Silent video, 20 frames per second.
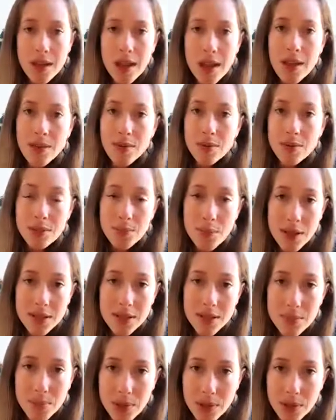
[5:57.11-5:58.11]
and the
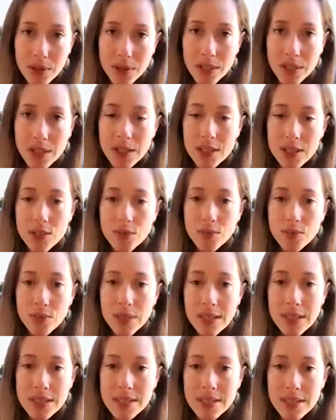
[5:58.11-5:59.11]
responsibility to
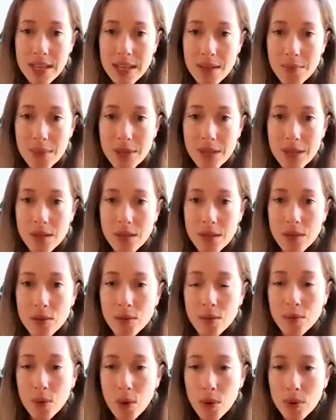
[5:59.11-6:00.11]
re-examine the
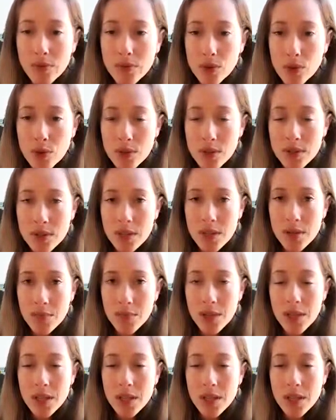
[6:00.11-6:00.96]
role of tourism